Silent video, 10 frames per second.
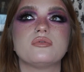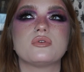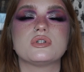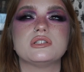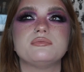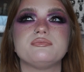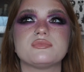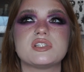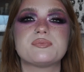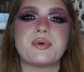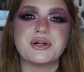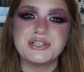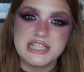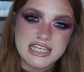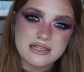or
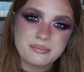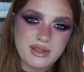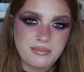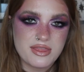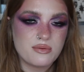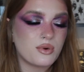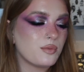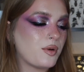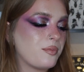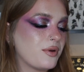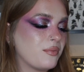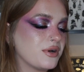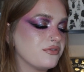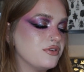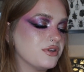sparkly, maybe the more appropriate
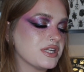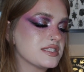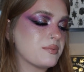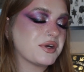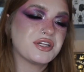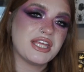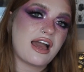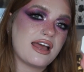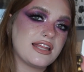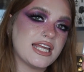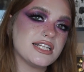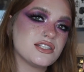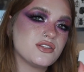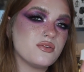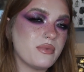word. If you don't like sparkly
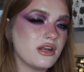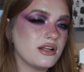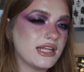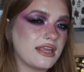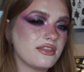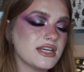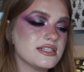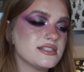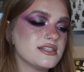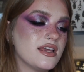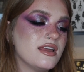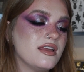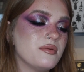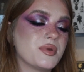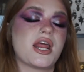highlights, you may not like this,
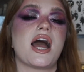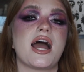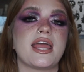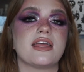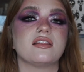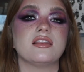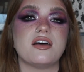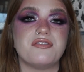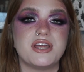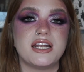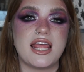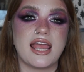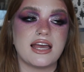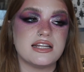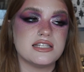but I love it
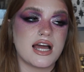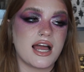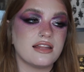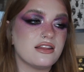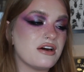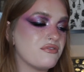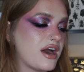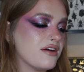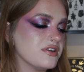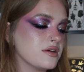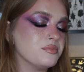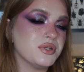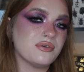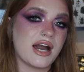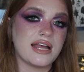and I love having a
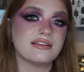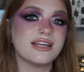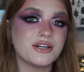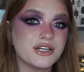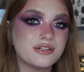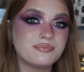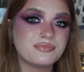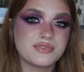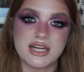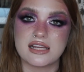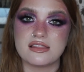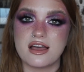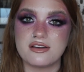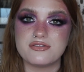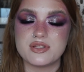blue highlighter that I
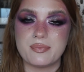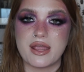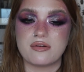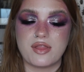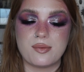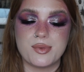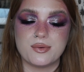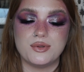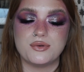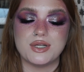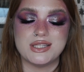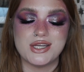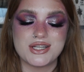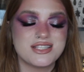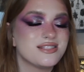love to pair with like blue and green
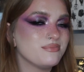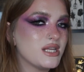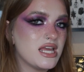looks.